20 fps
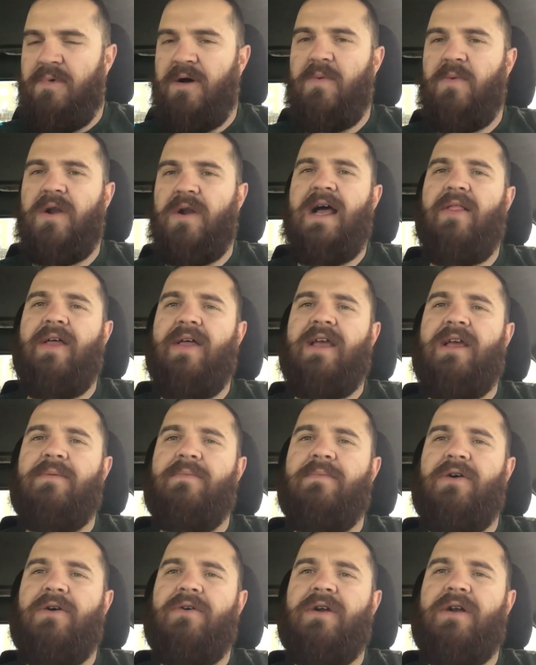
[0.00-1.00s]
But what I
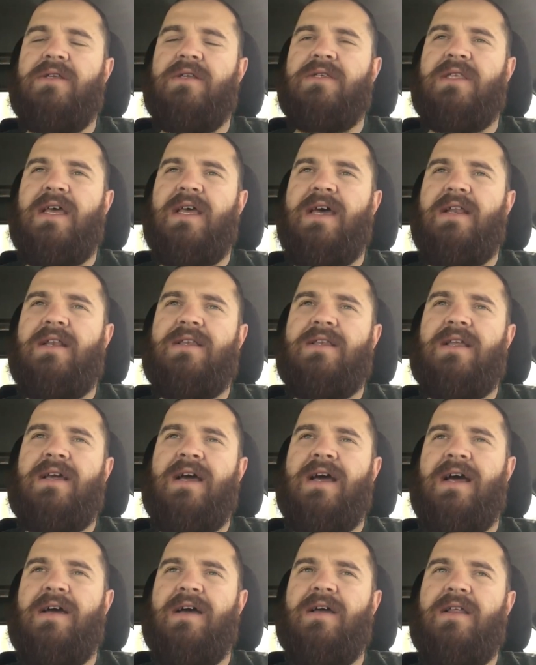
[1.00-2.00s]
like about it is that
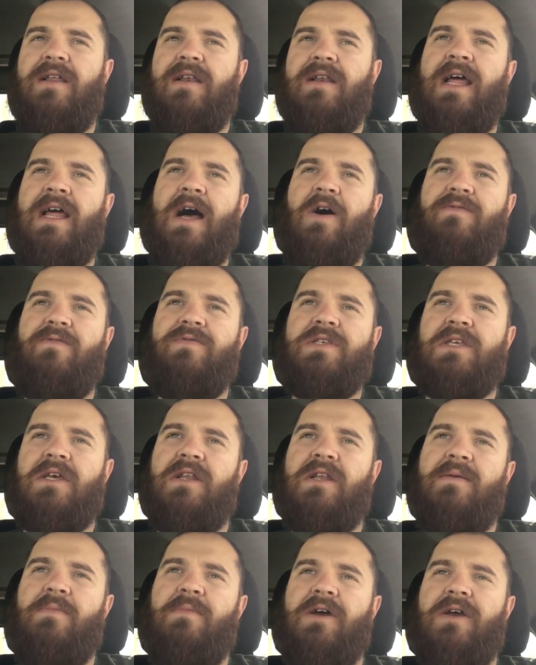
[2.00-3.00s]
now all of a